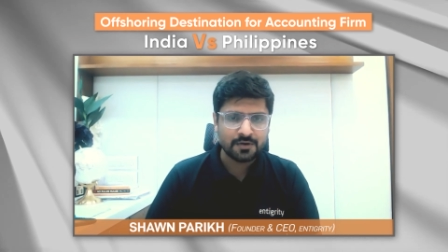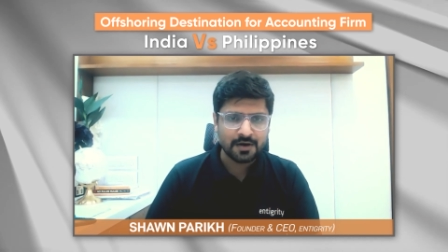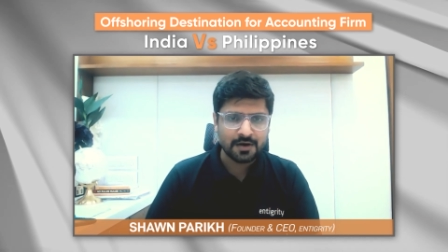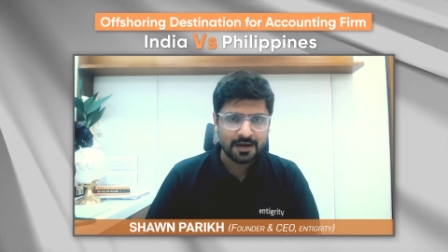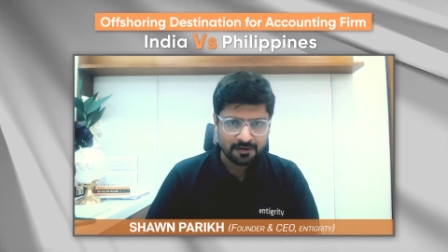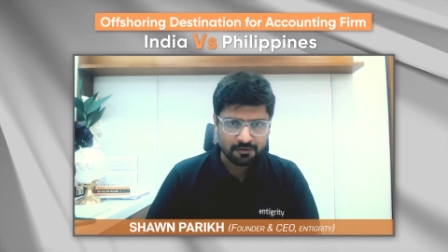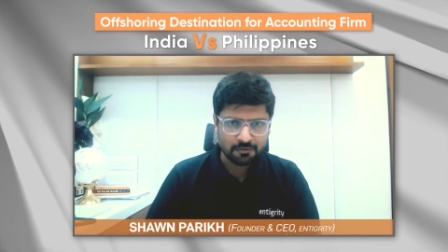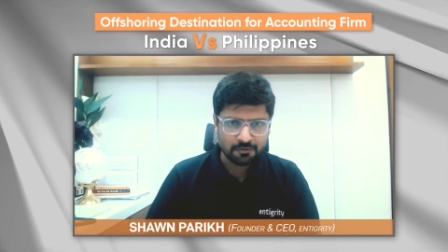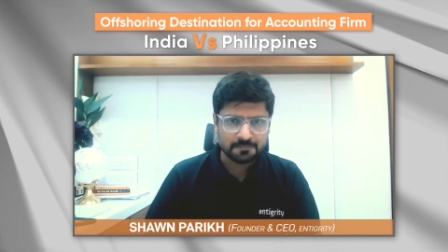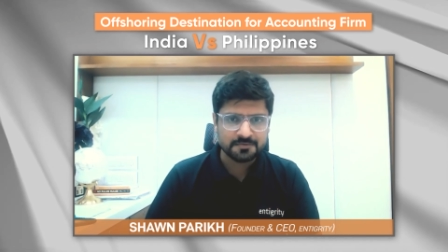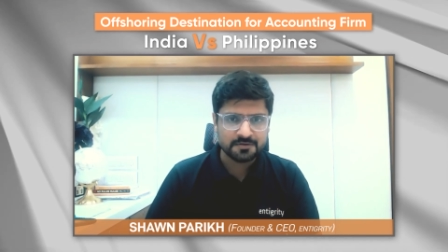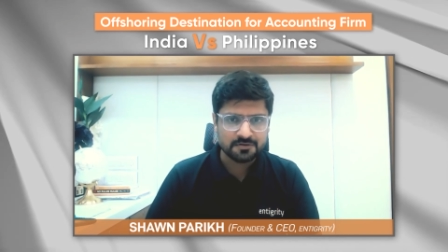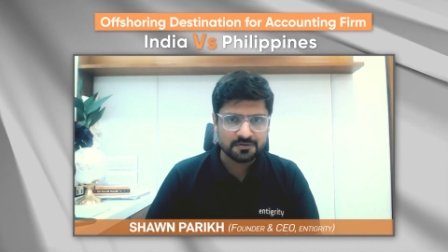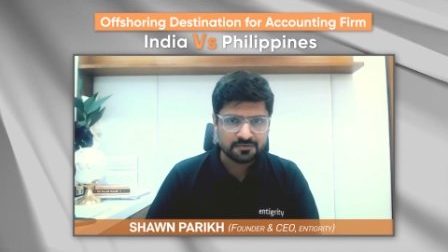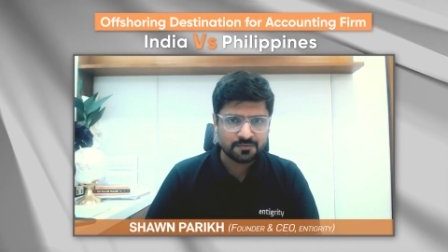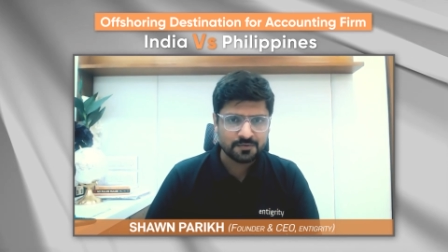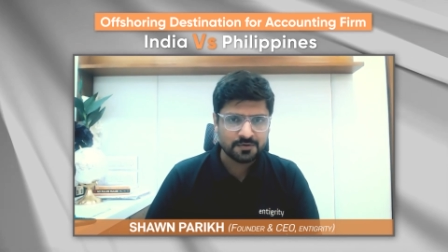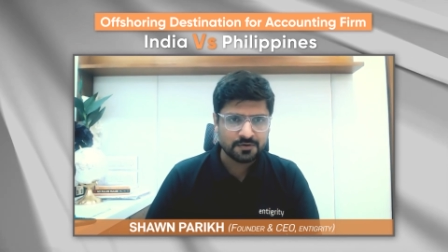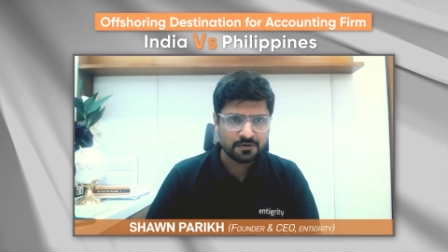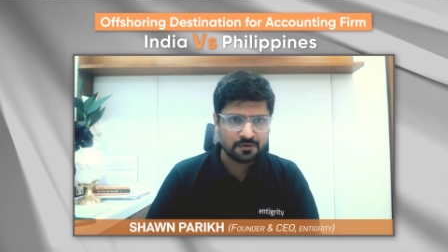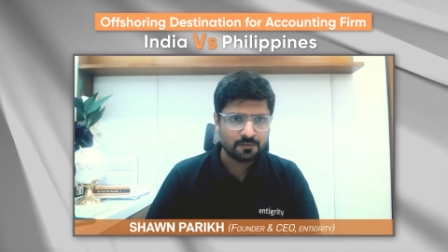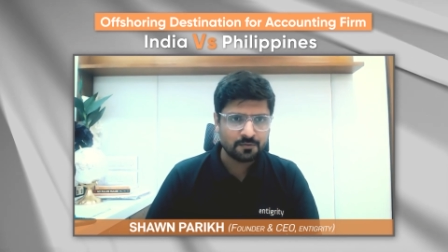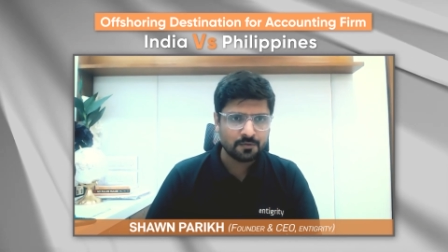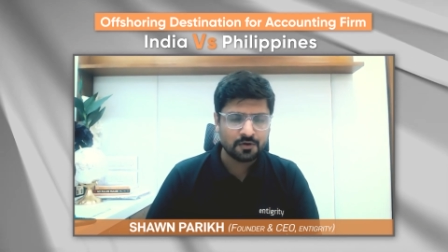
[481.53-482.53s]
I hope this
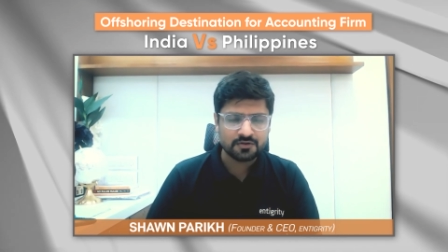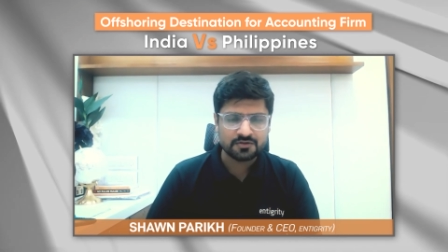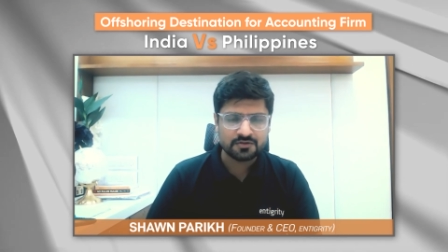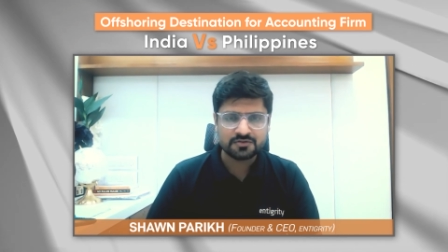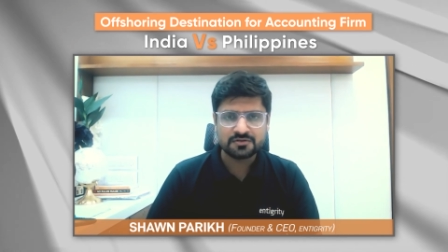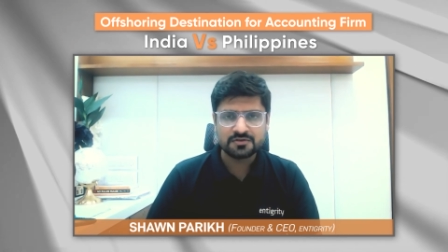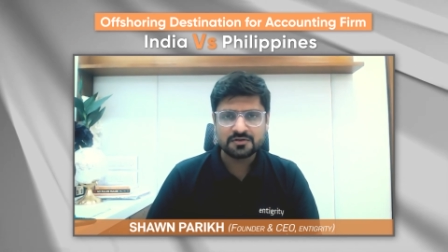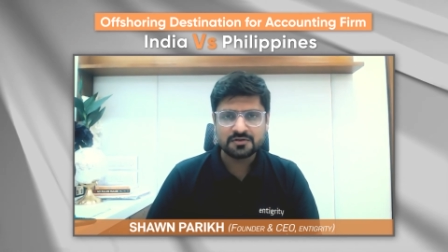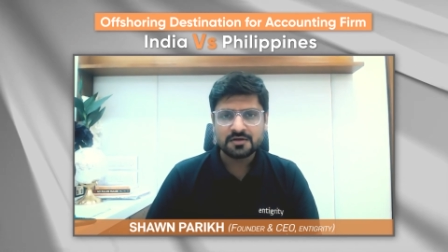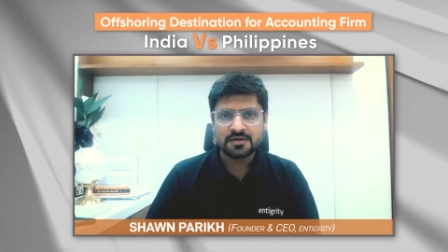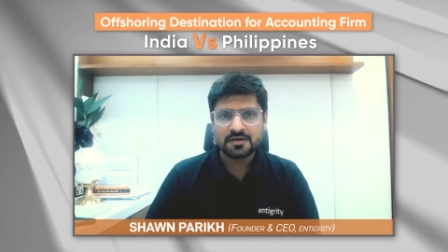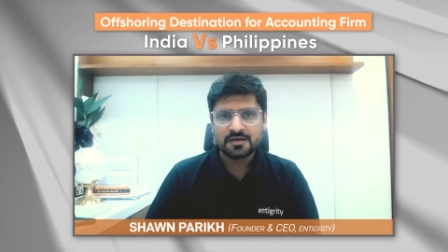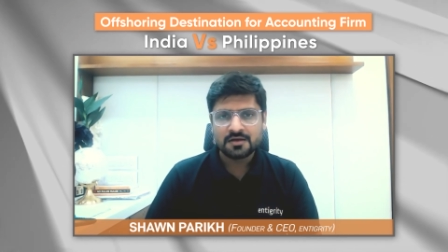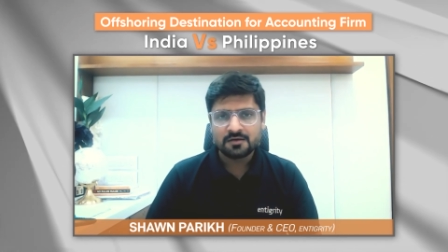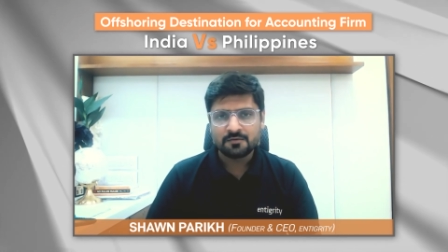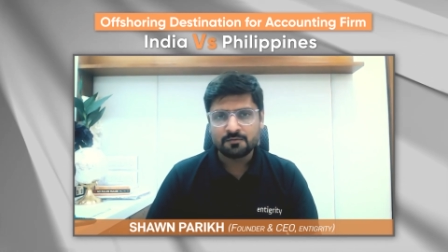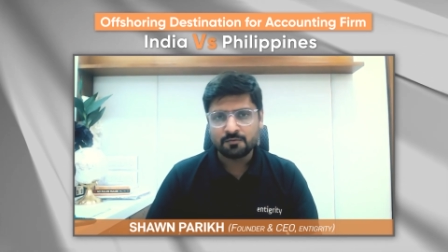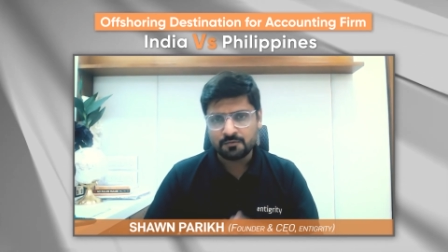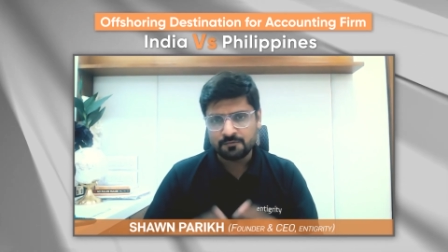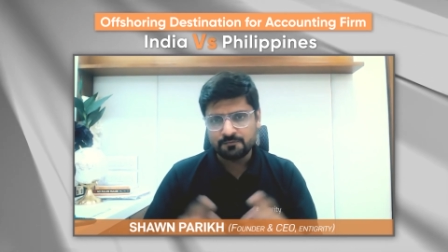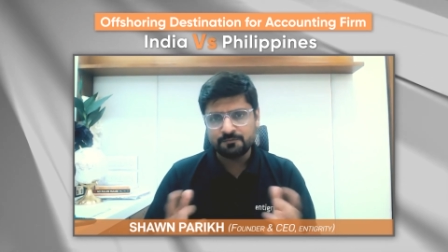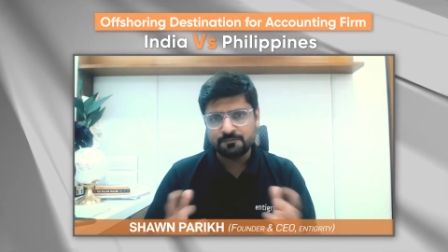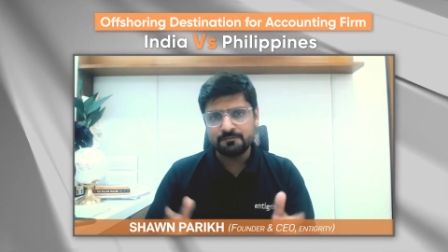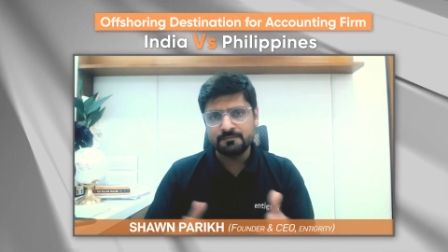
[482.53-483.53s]
video was
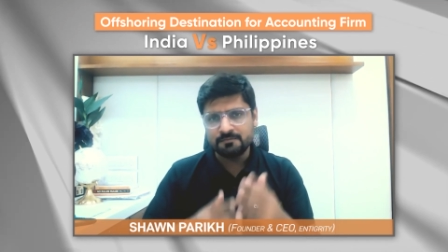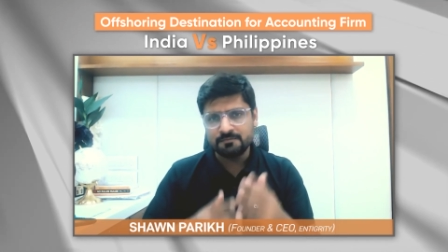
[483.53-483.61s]
would